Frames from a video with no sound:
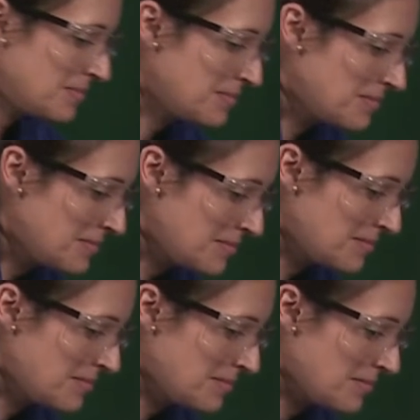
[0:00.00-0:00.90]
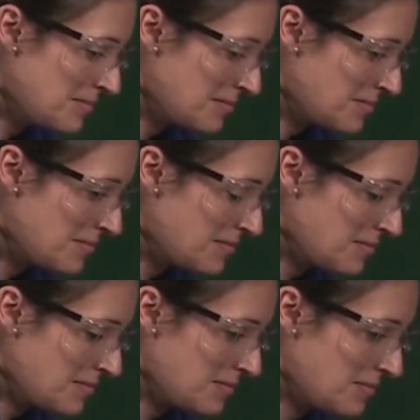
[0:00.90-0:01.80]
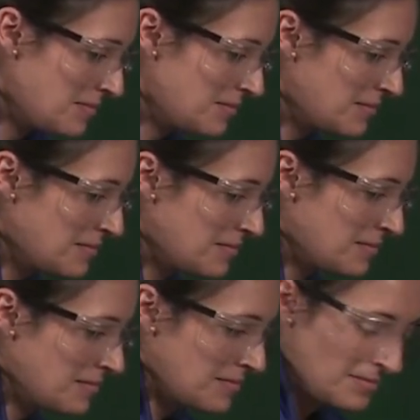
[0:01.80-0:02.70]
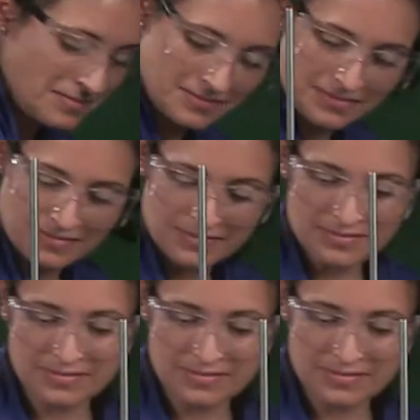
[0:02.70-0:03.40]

Nothing is said.